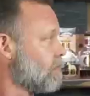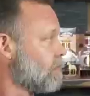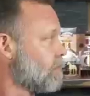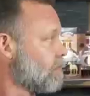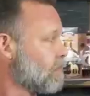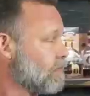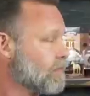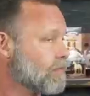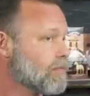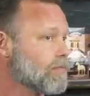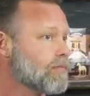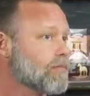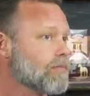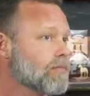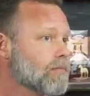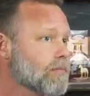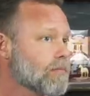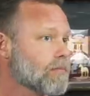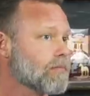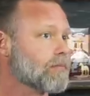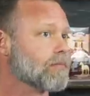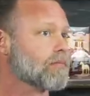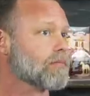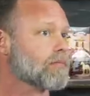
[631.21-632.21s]

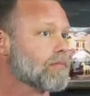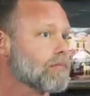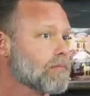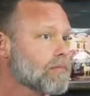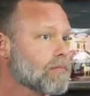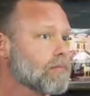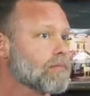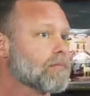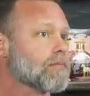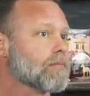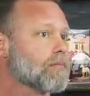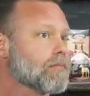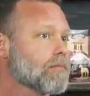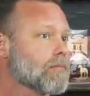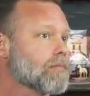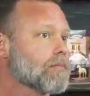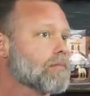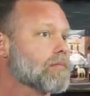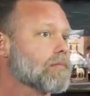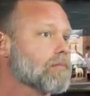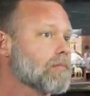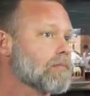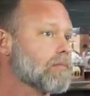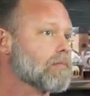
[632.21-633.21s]

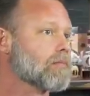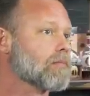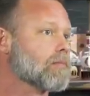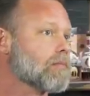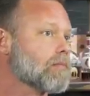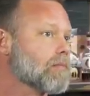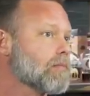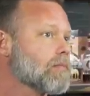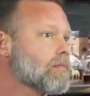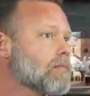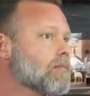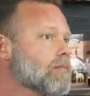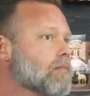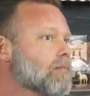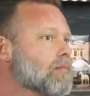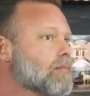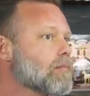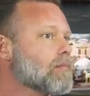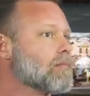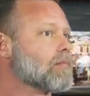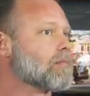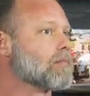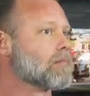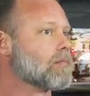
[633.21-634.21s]

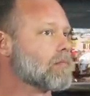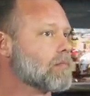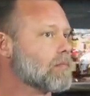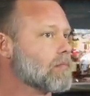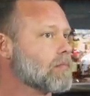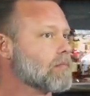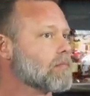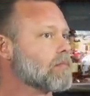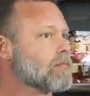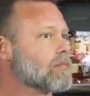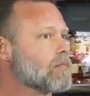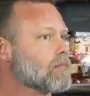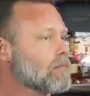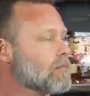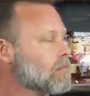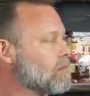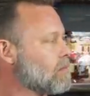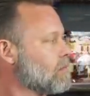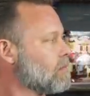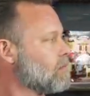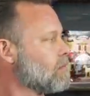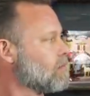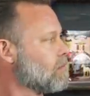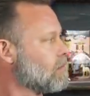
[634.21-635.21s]

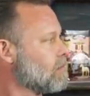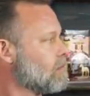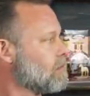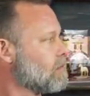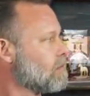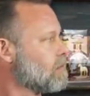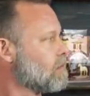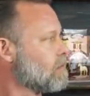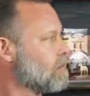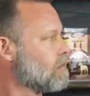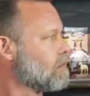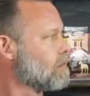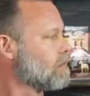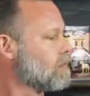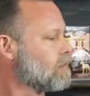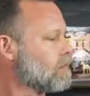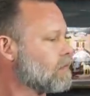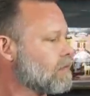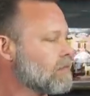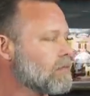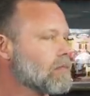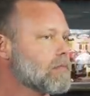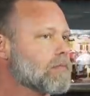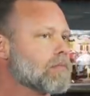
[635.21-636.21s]

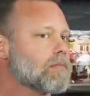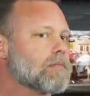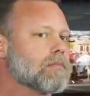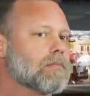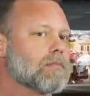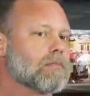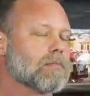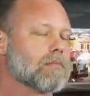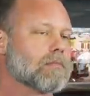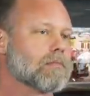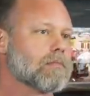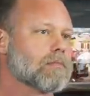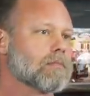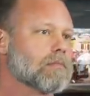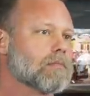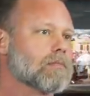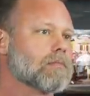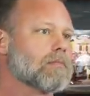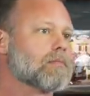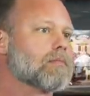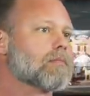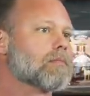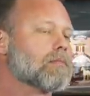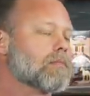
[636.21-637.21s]

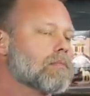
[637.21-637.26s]
[no speech]